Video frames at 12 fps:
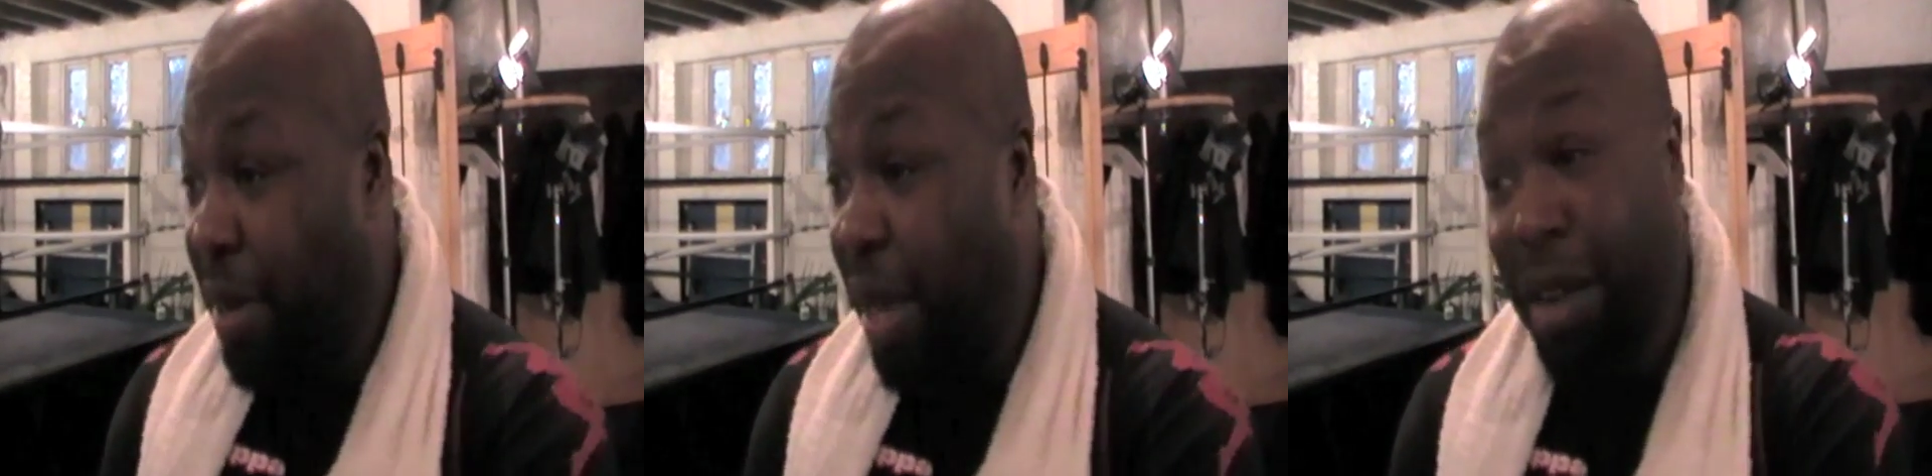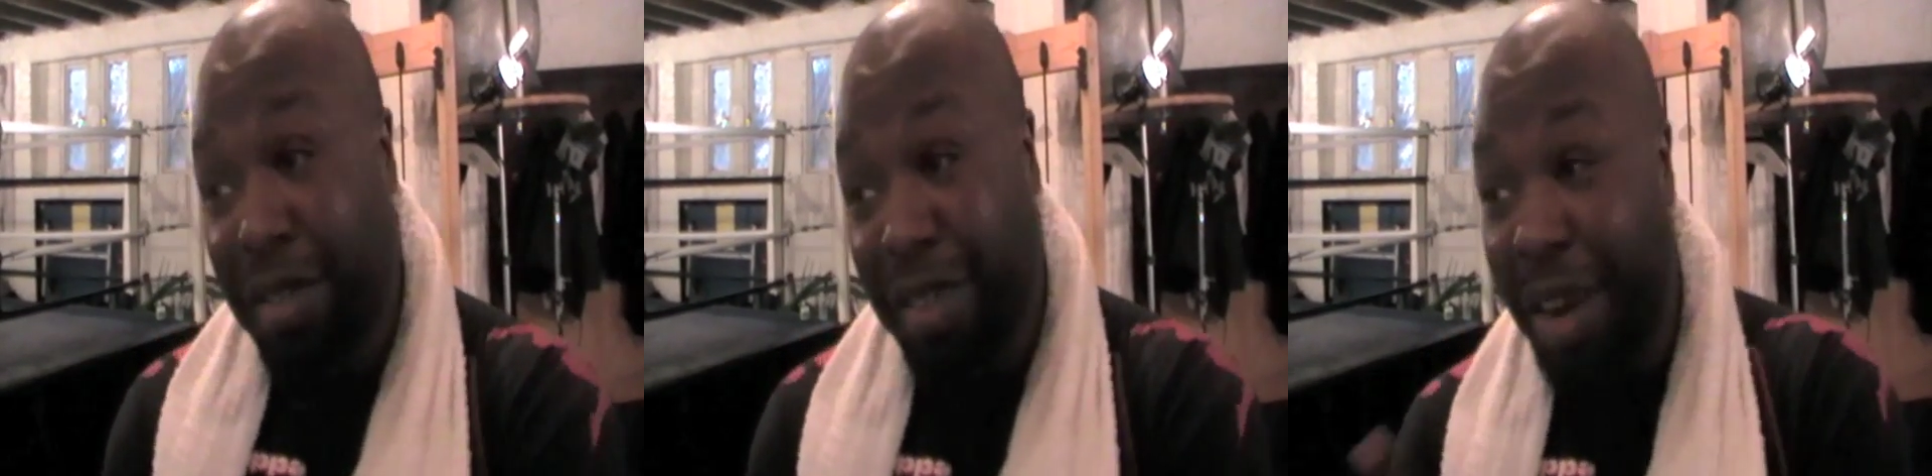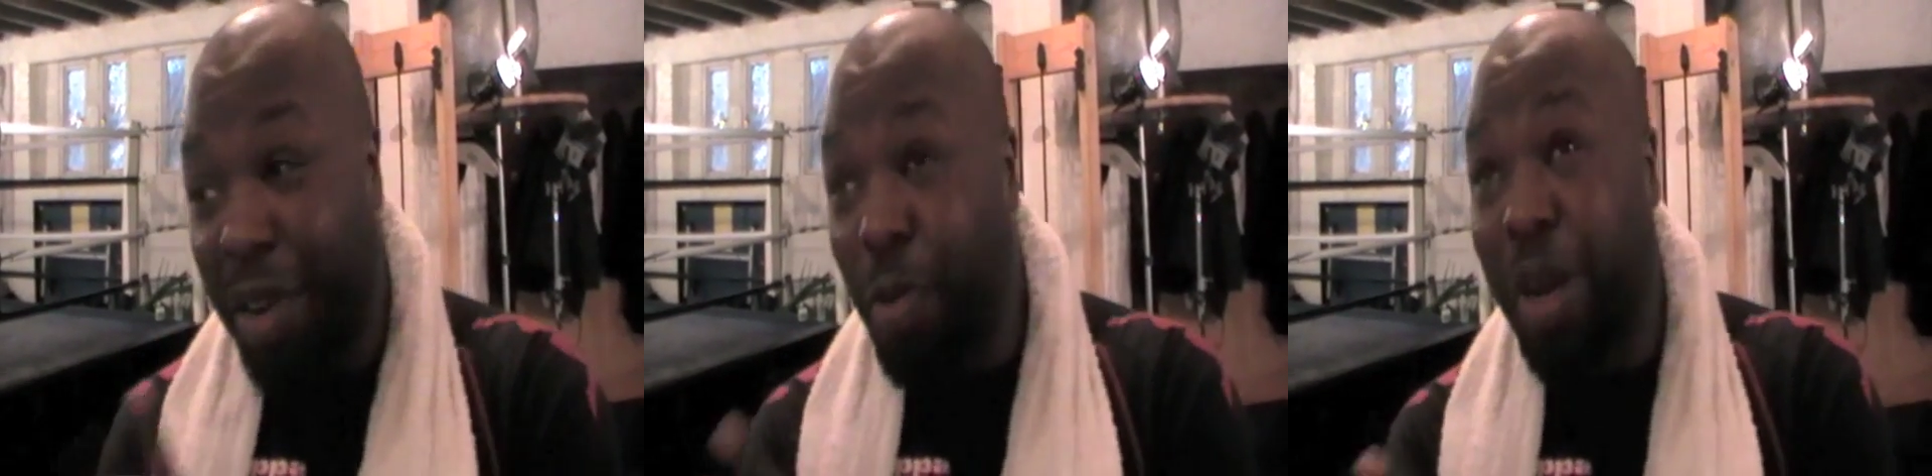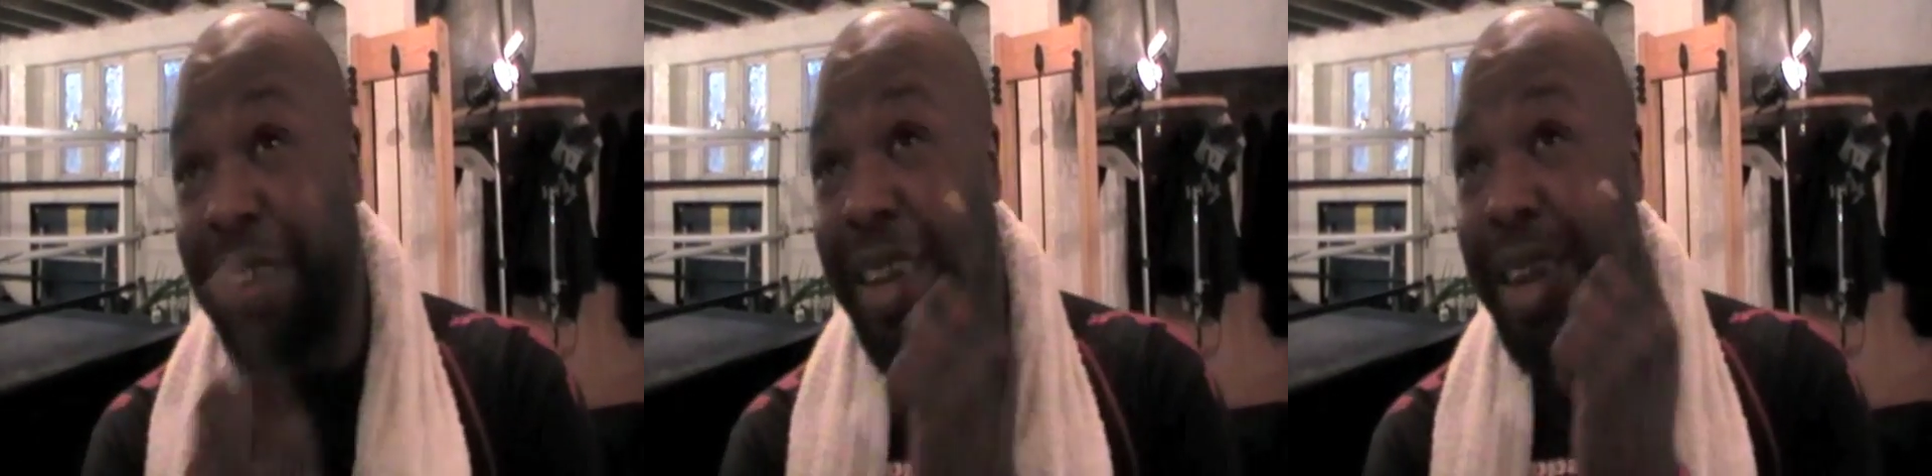Like I said, I don't
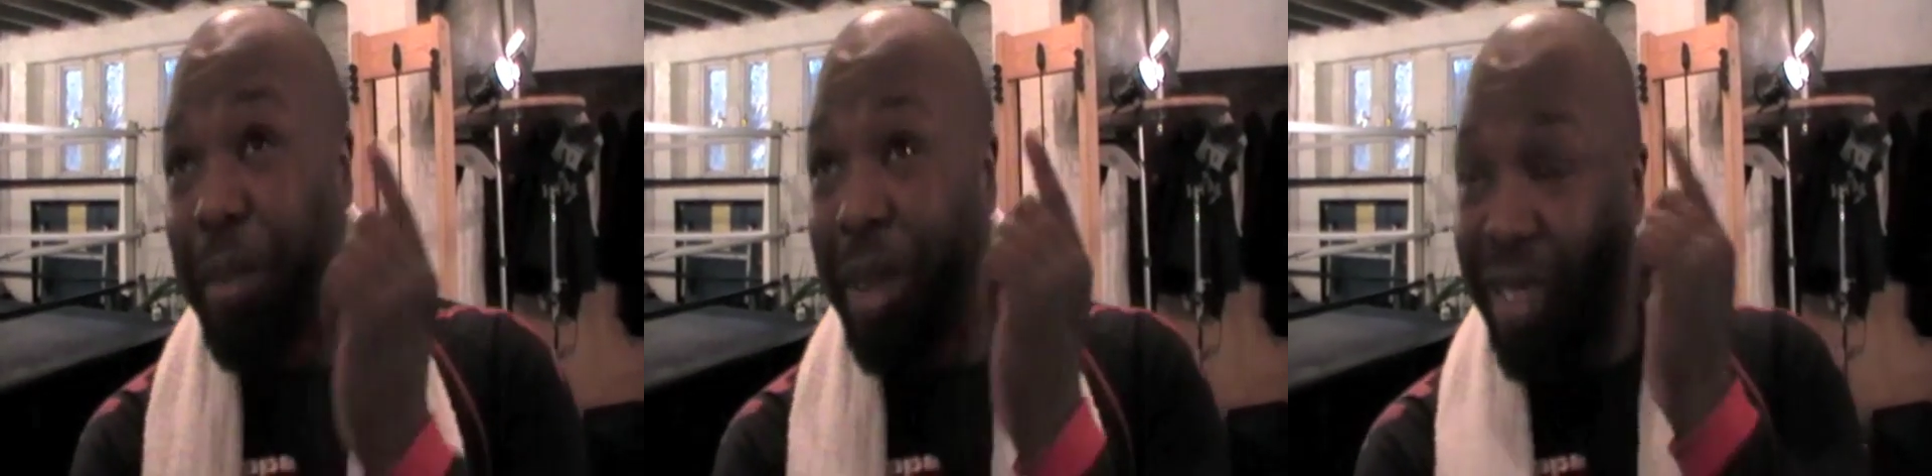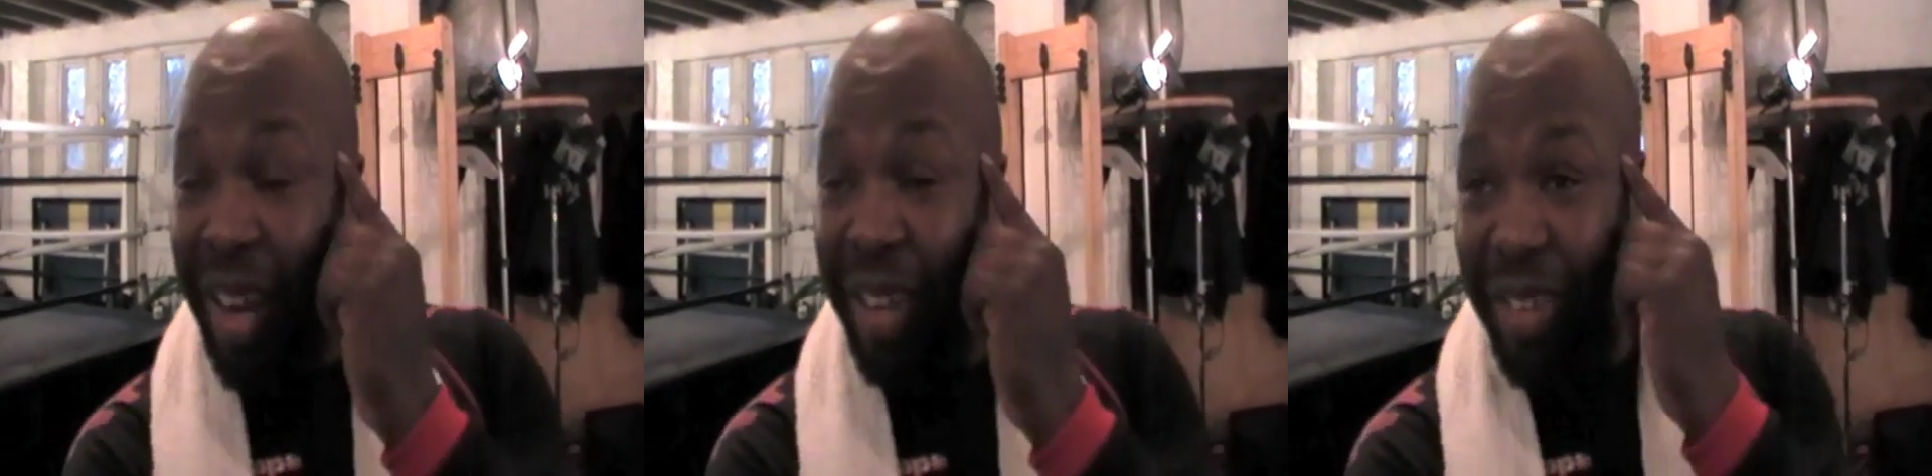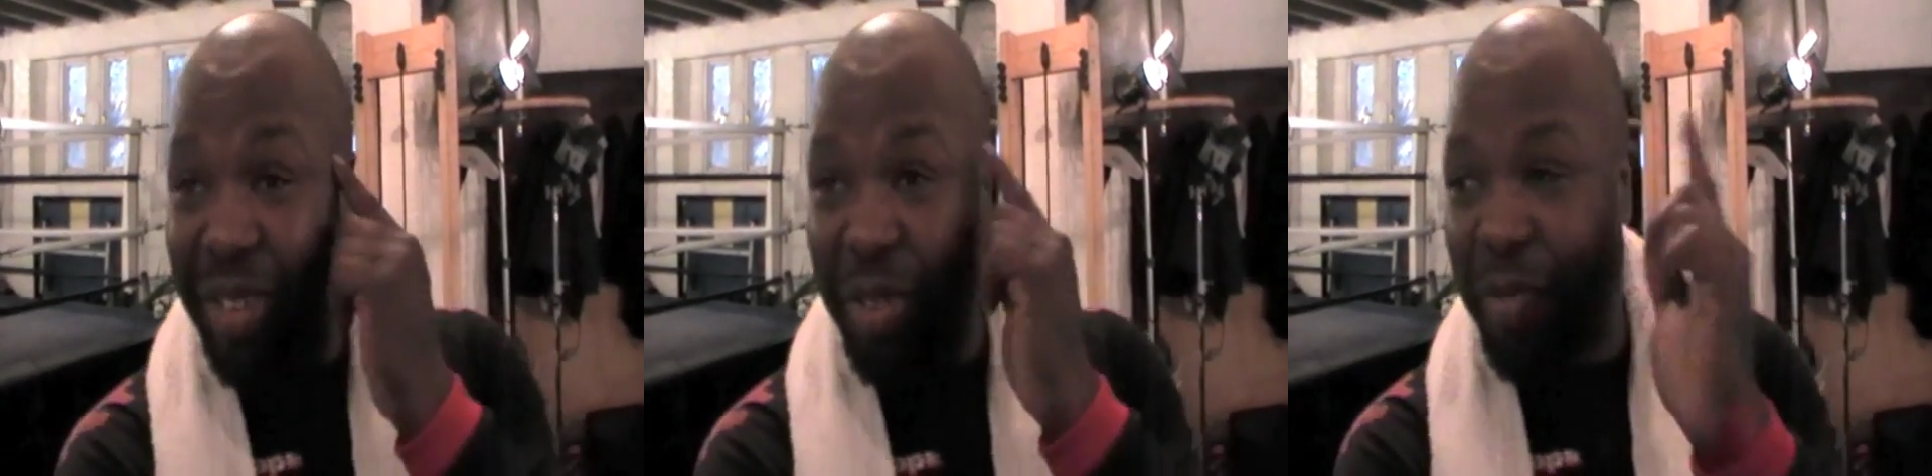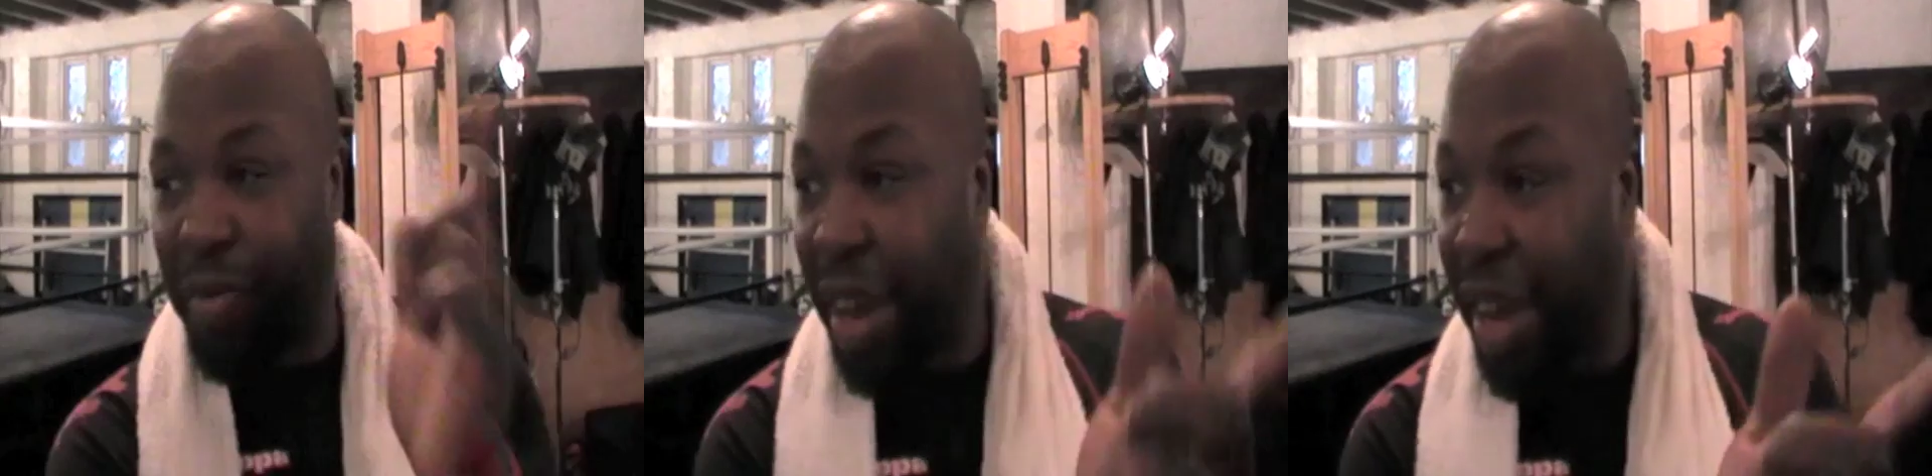want to take that mentality into
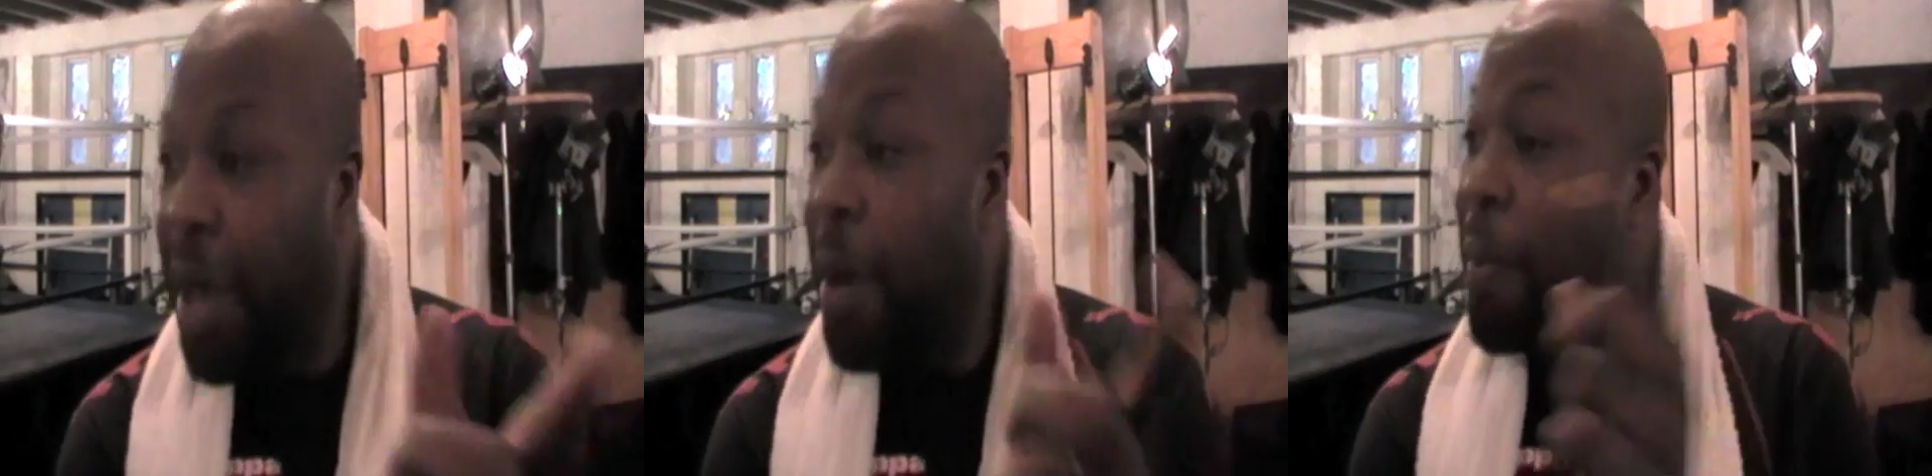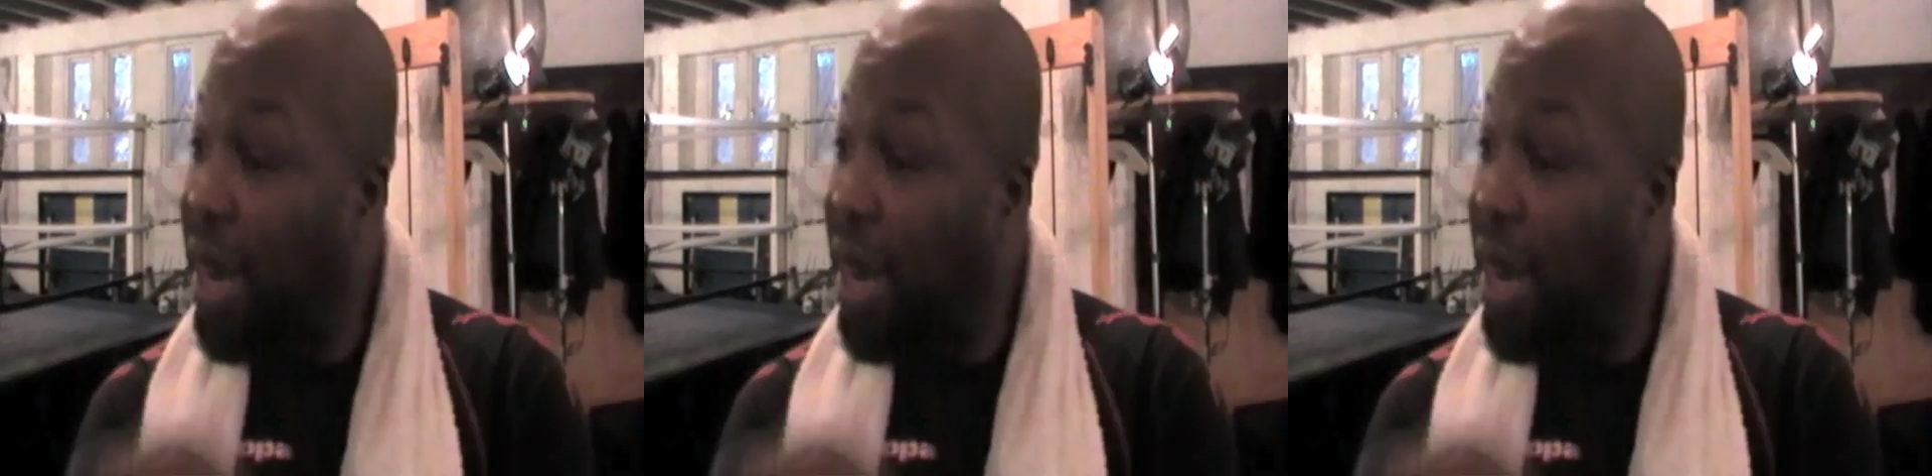the fight,